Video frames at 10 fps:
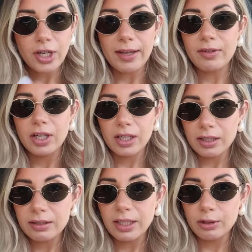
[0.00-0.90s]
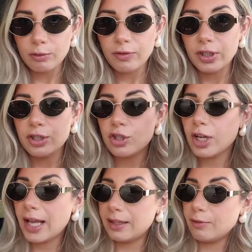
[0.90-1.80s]
I've heard that they do furniture,
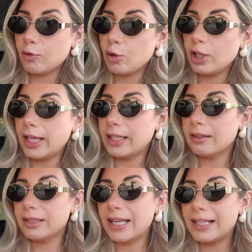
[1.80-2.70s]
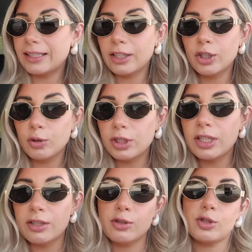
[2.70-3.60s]
and for like getting the good
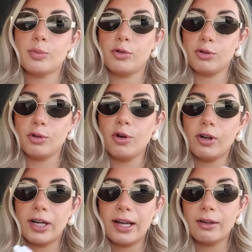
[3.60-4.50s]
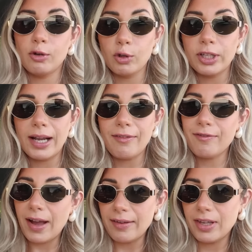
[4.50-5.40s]
deals you're supposed to go there at
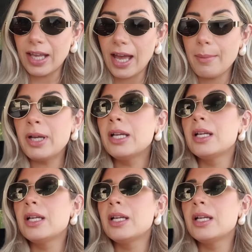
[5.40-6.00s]
5 a.m.